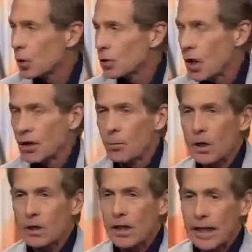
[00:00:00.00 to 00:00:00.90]
Rolando
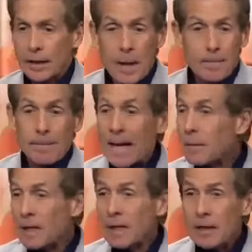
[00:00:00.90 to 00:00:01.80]
McClain.
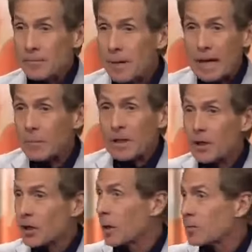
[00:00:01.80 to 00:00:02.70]
Maybe, maybe
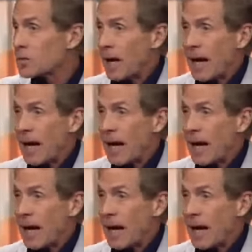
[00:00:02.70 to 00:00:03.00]
here comes